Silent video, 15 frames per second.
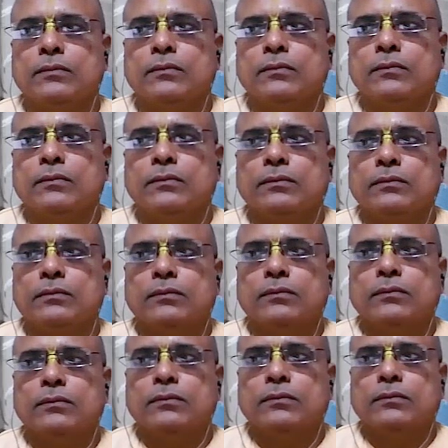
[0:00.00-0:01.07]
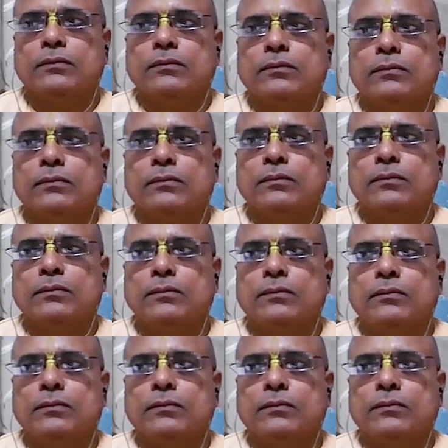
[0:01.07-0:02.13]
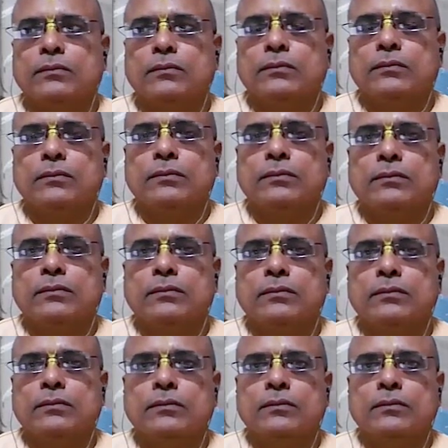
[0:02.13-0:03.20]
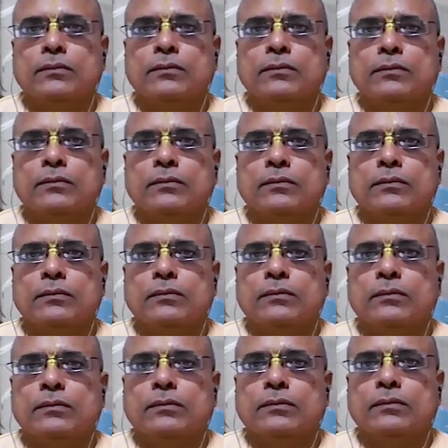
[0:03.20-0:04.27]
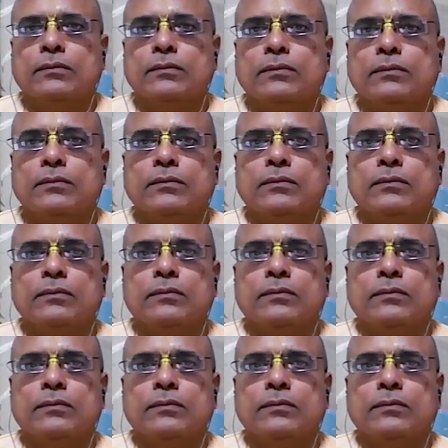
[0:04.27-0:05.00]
The person shown says nothing.